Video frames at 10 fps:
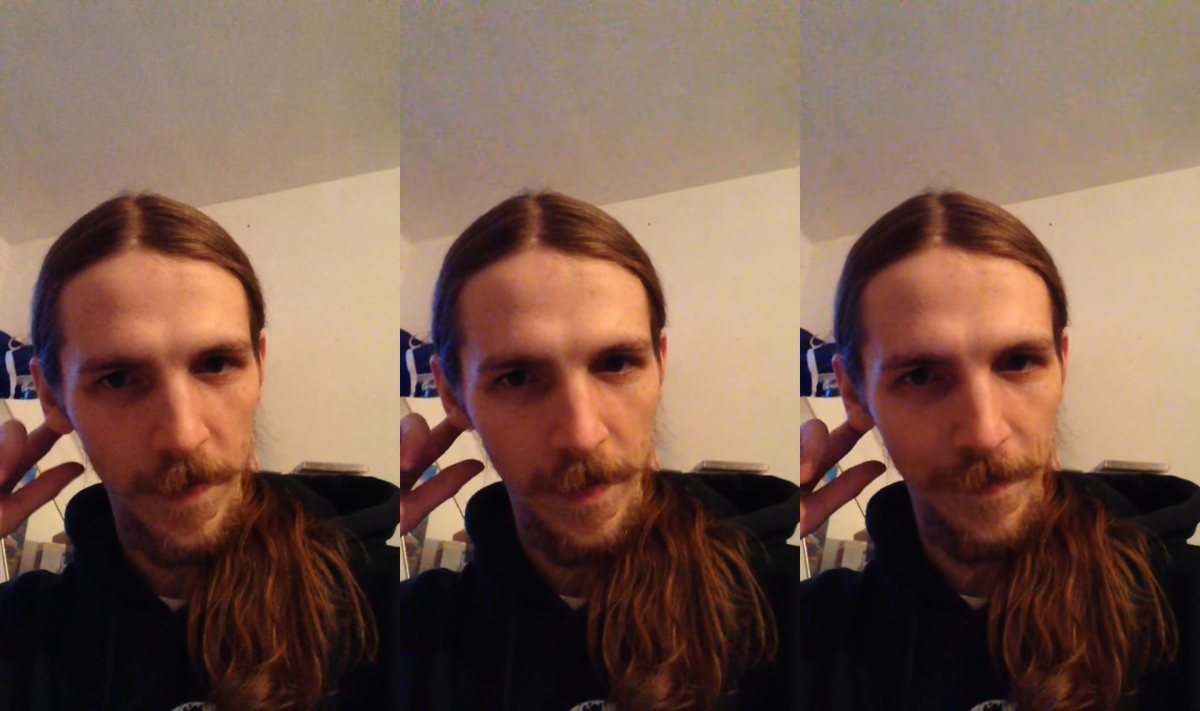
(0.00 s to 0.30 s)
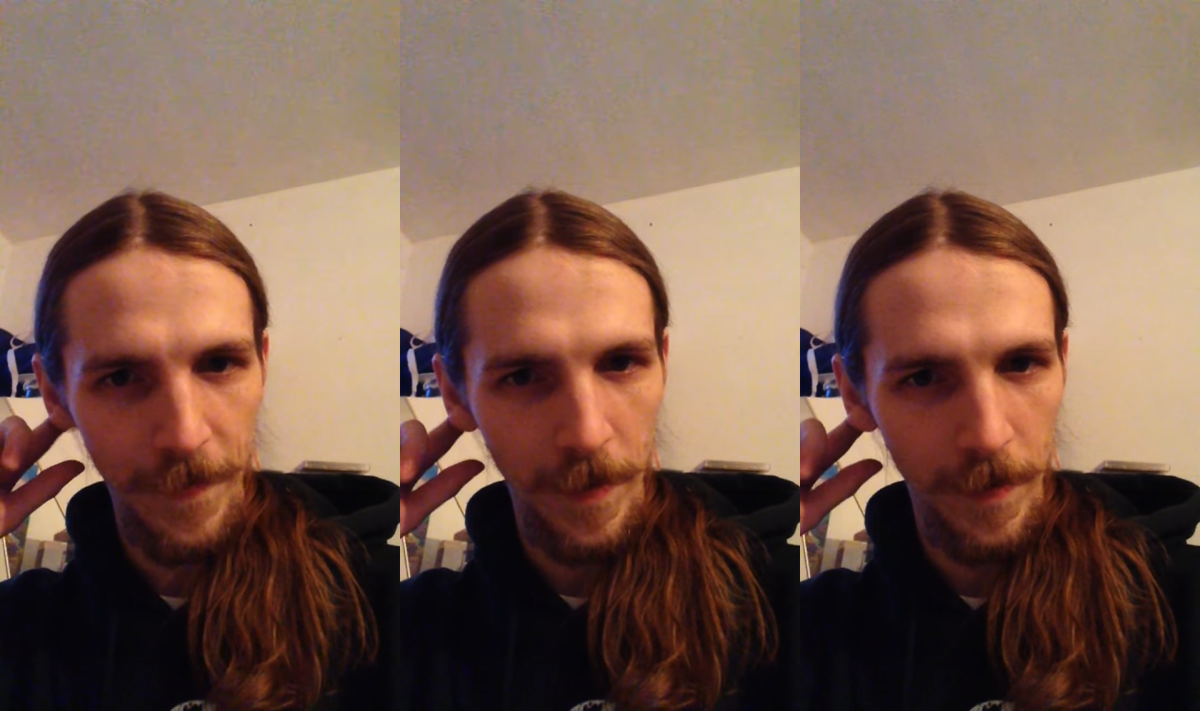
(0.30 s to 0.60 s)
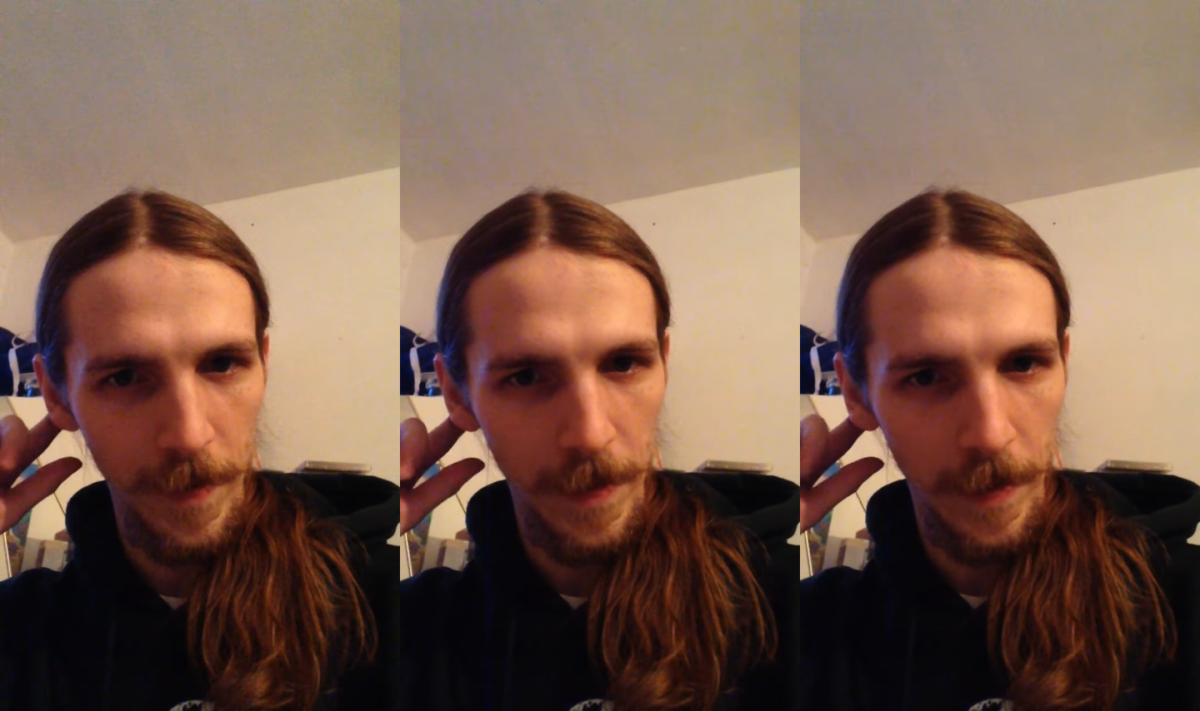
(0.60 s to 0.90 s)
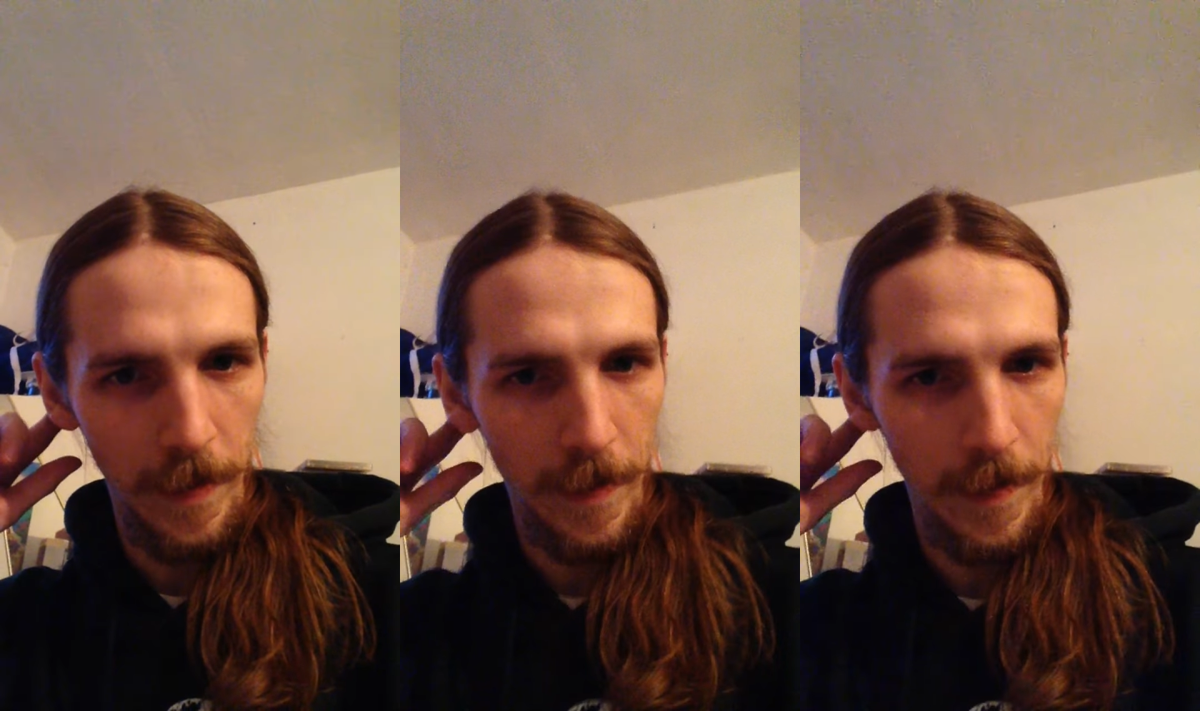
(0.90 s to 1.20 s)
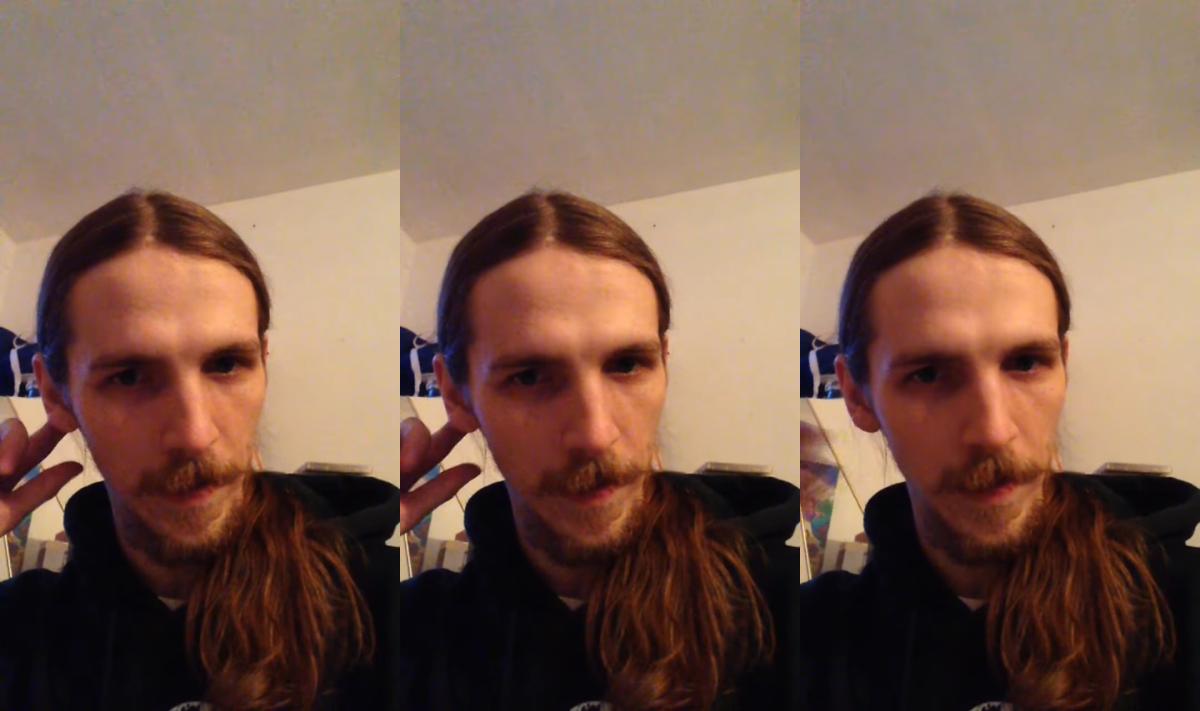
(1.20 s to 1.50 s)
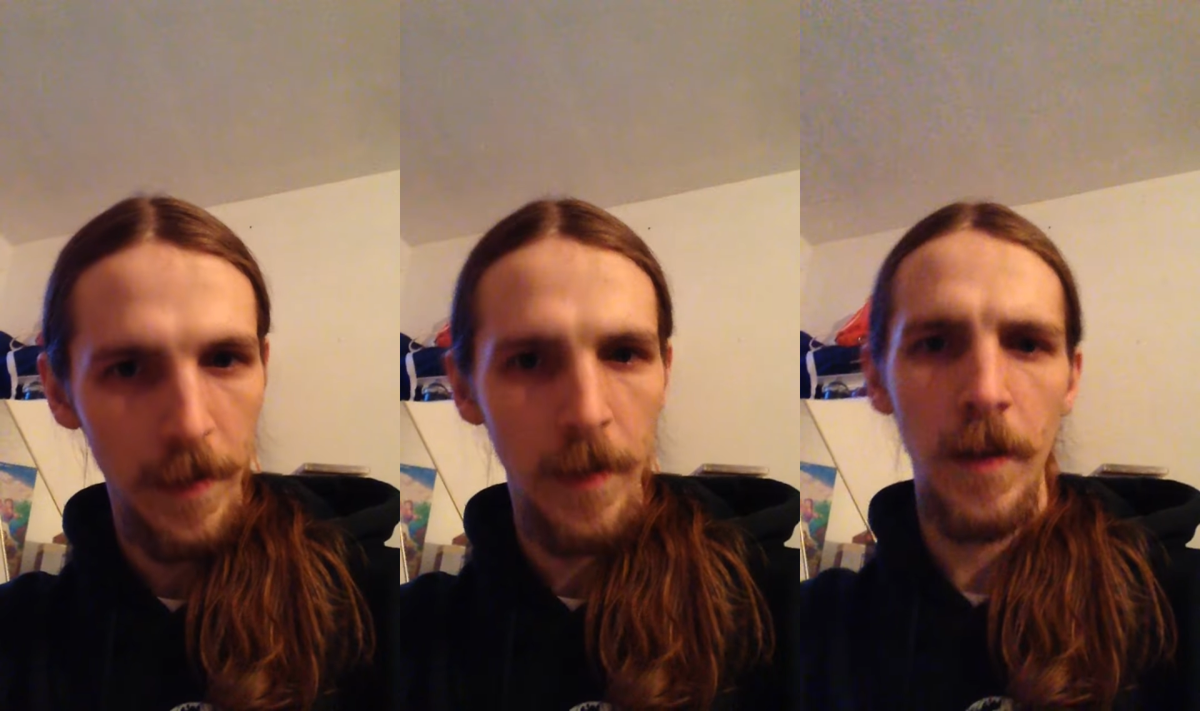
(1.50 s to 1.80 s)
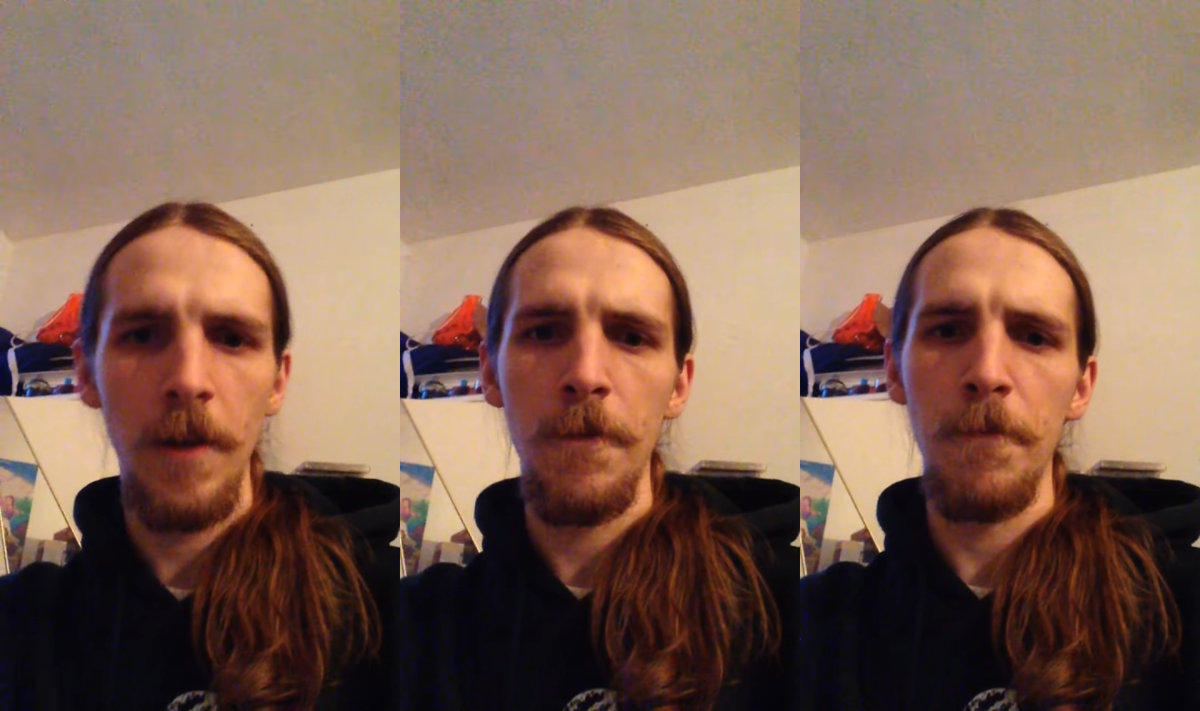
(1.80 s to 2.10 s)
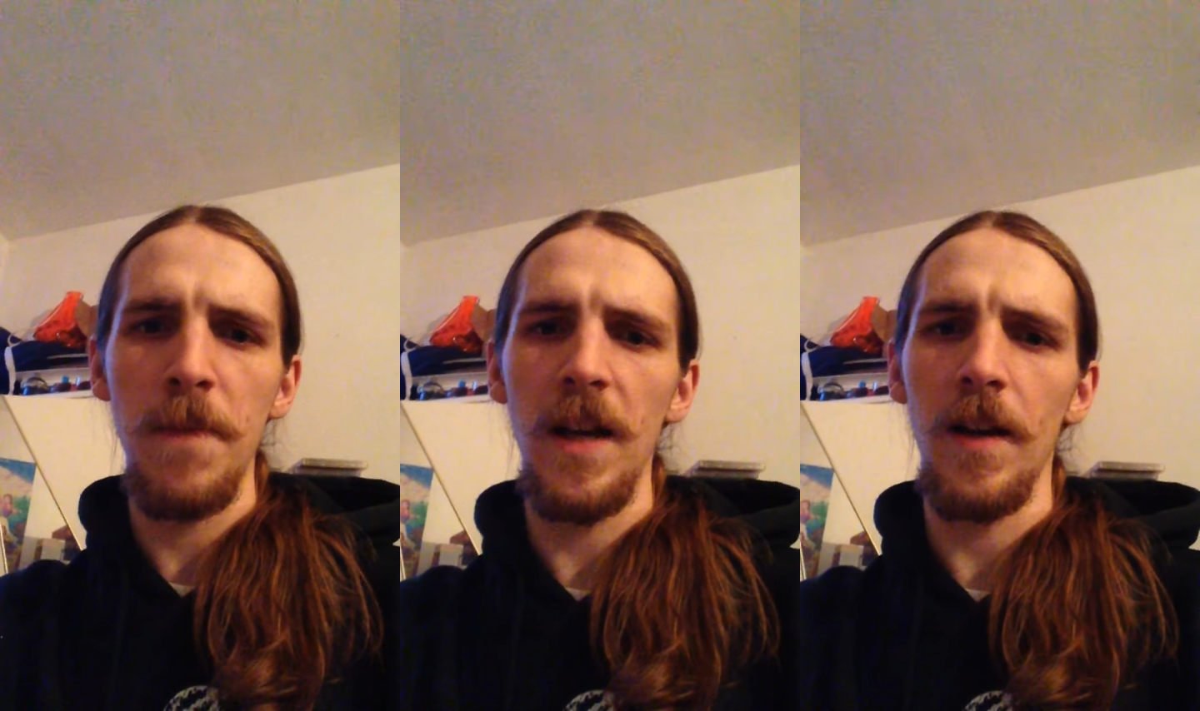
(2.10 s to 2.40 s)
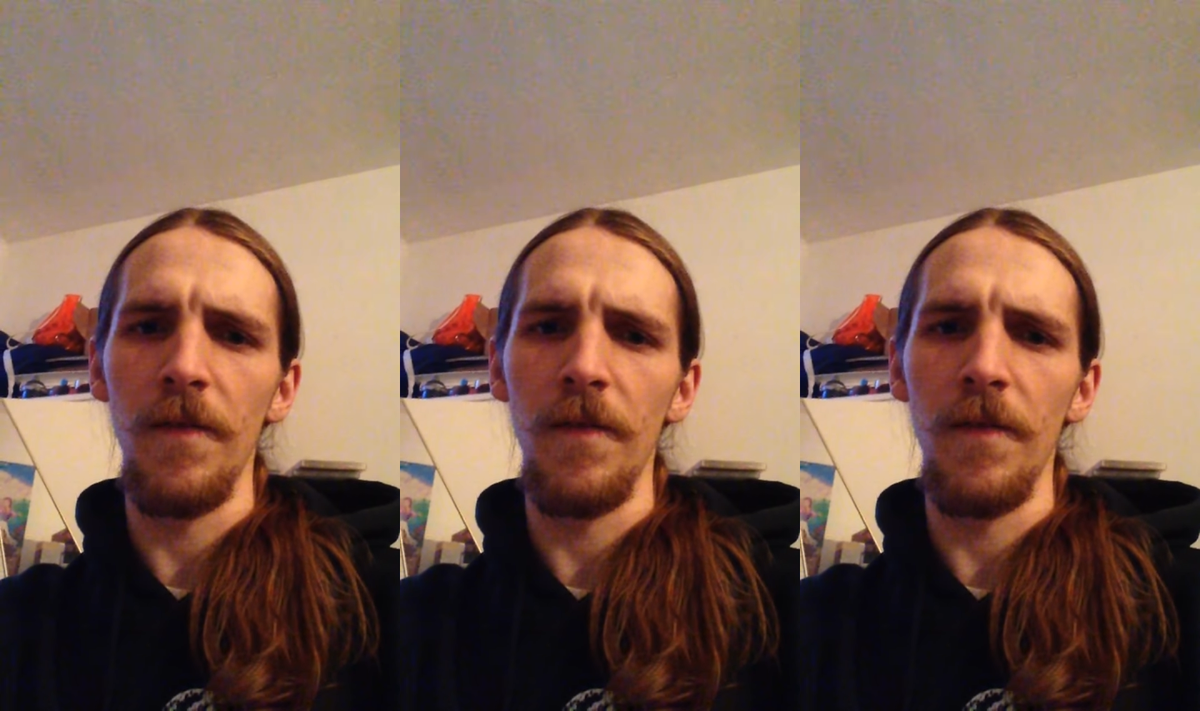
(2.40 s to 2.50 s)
I figured I'd make